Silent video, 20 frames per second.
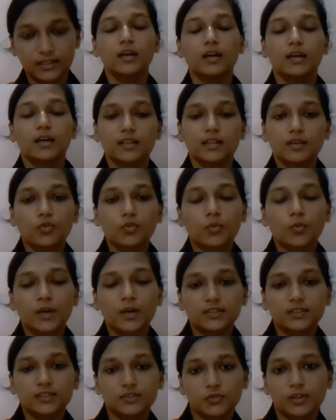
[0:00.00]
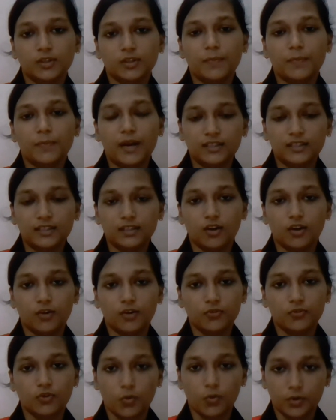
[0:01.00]
The Romans won the Battle of
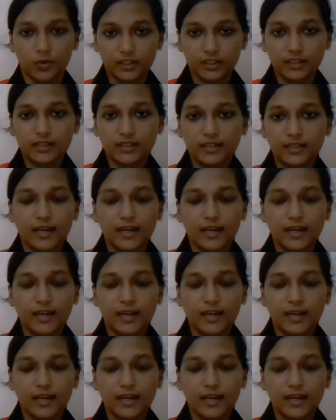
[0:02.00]
Corinth